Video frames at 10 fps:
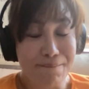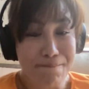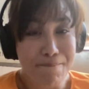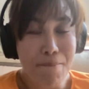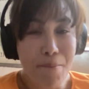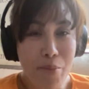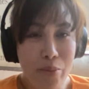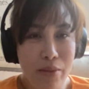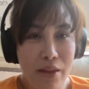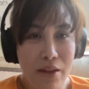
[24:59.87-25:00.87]

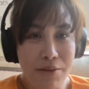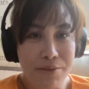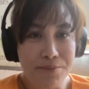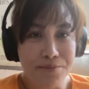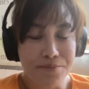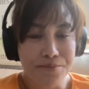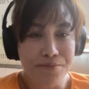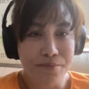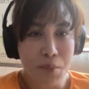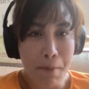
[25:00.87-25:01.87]

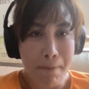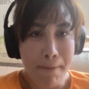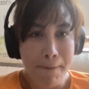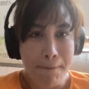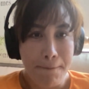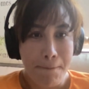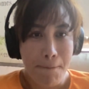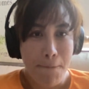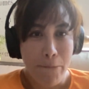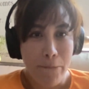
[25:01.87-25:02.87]

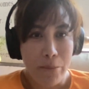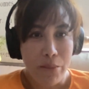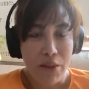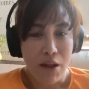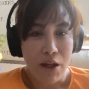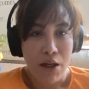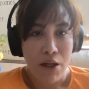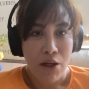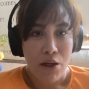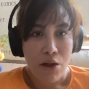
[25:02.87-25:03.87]
This person isn't speaking.